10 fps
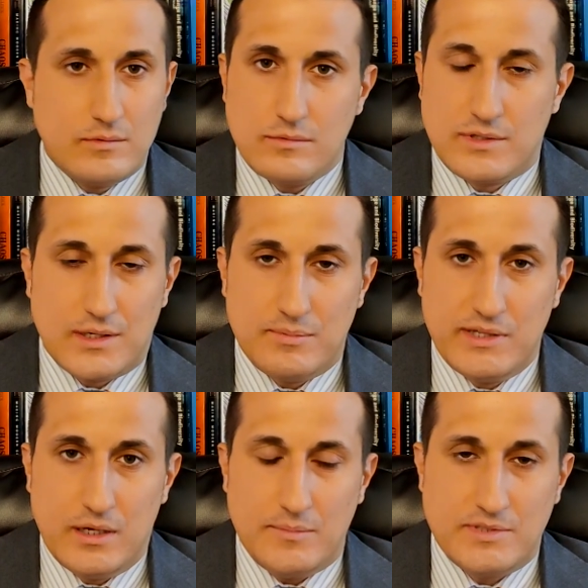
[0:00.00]
the
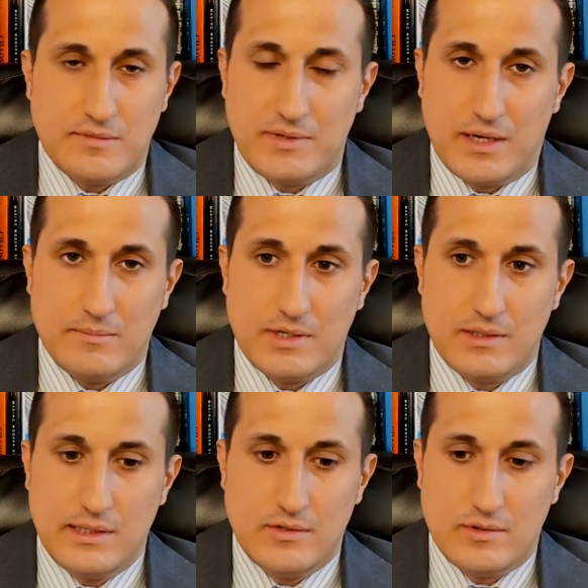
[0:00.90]
complete opposite, becoming a
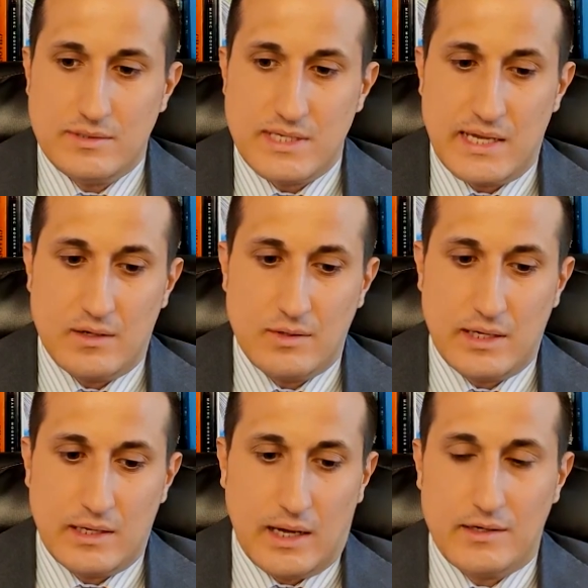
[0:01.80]
leader and saying,
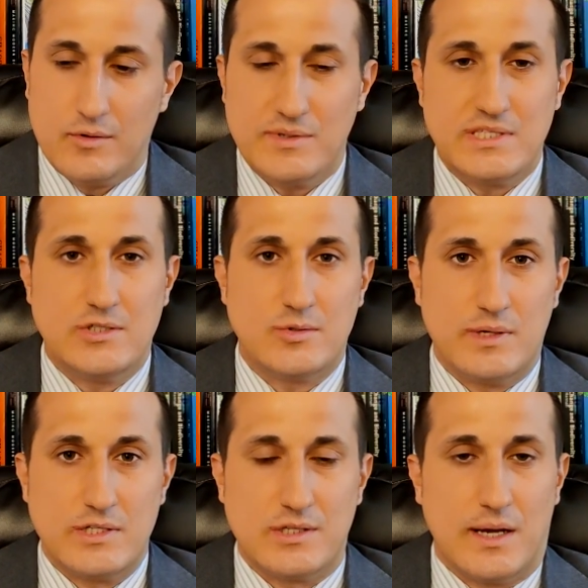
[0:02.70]
okay, I know my
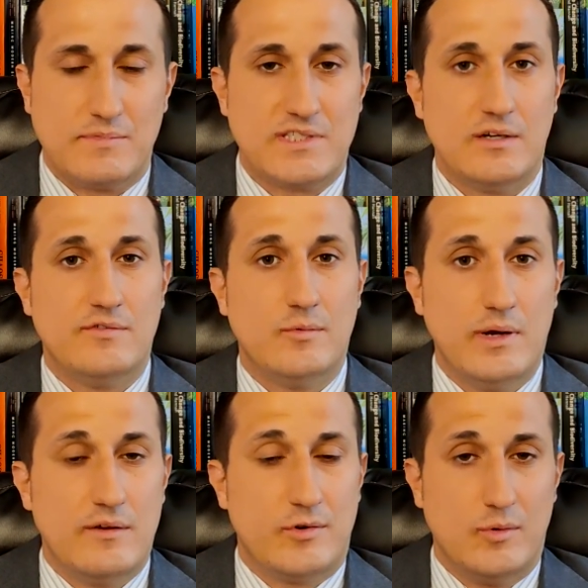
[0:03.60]
situation, I'm
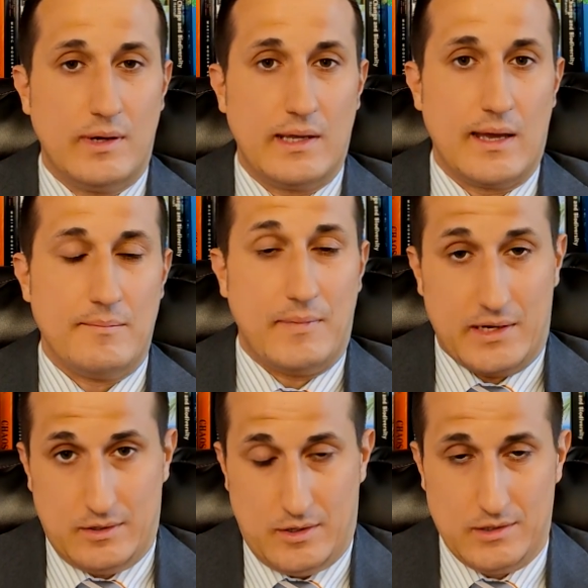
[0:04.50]
self-aware of who I am, my
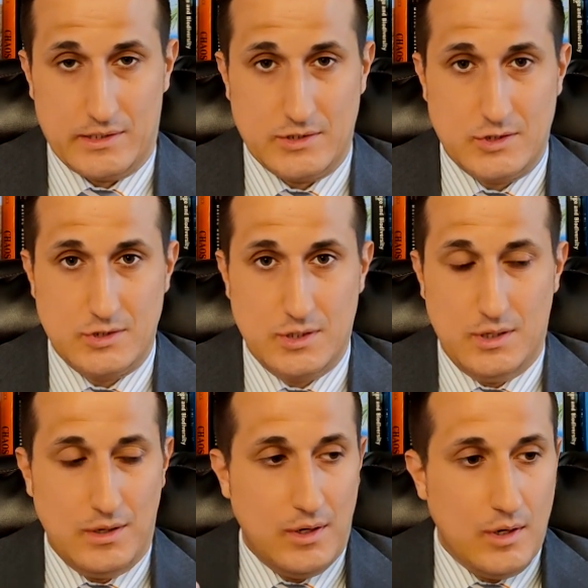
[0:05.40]
knowledge,
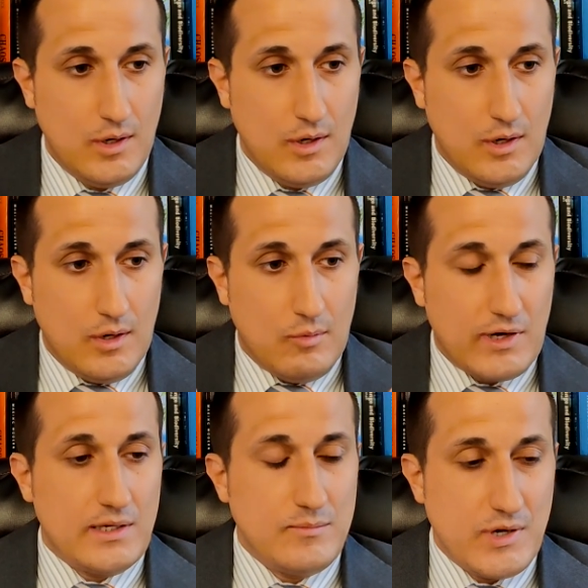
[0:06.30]
what
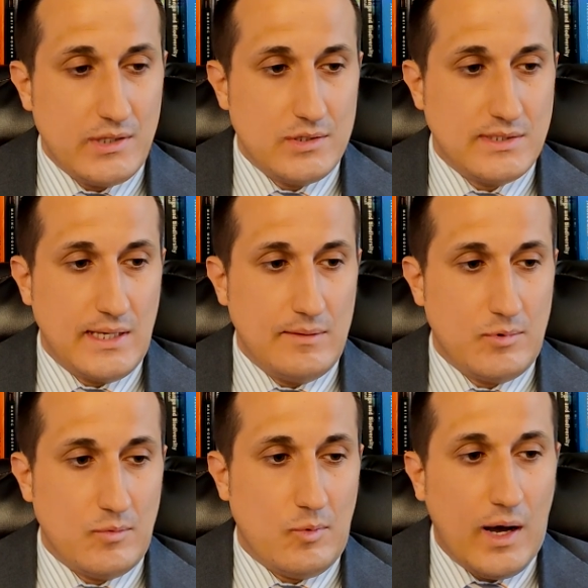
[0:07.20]
I can bring to the
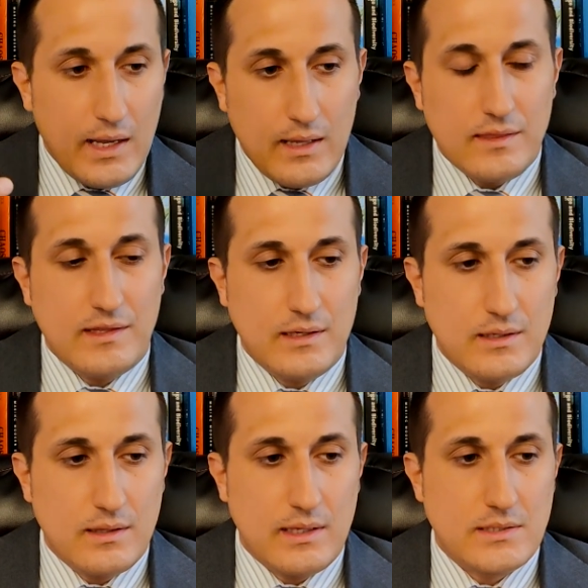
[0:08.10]
table, why I
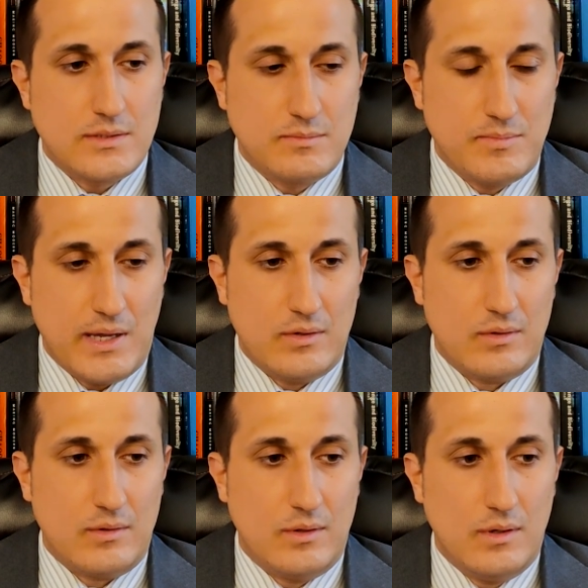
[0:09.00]
think it's
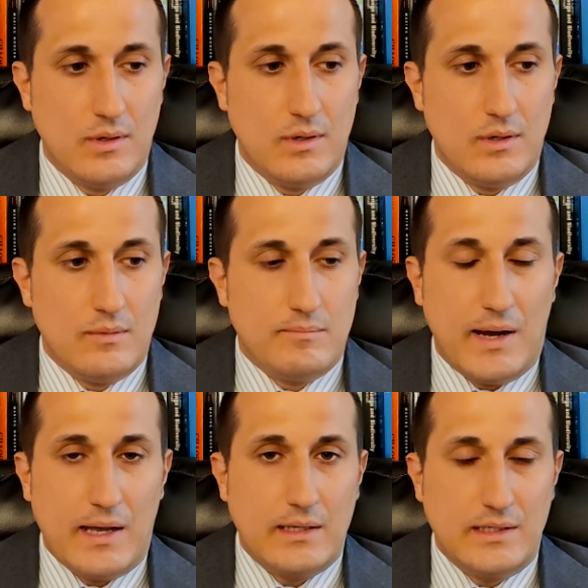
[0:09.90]
better,
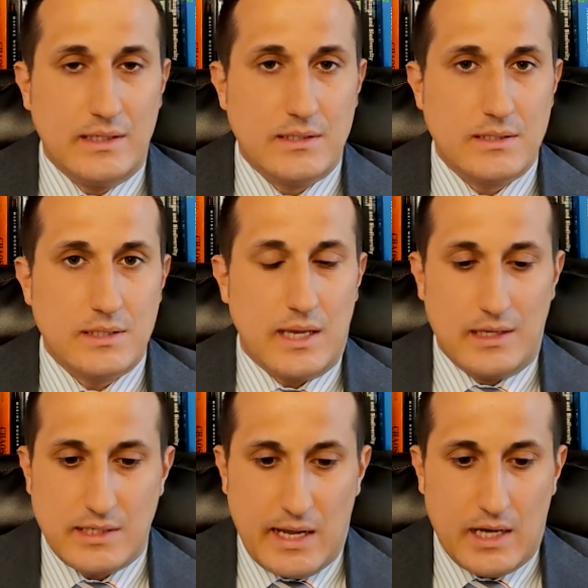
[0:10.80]
my ideas,
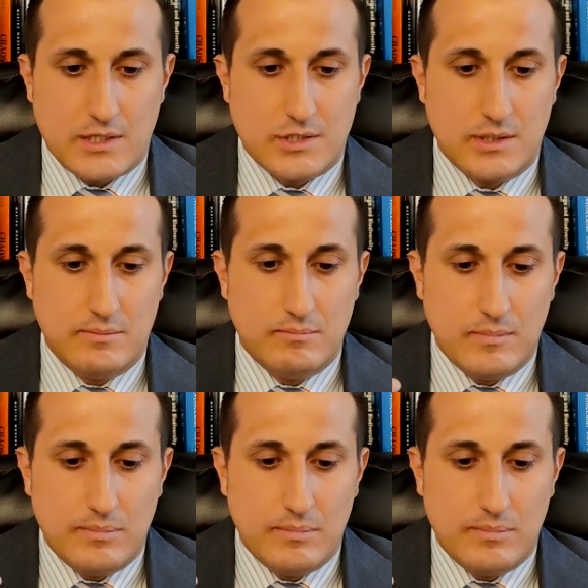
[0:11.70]
and to actually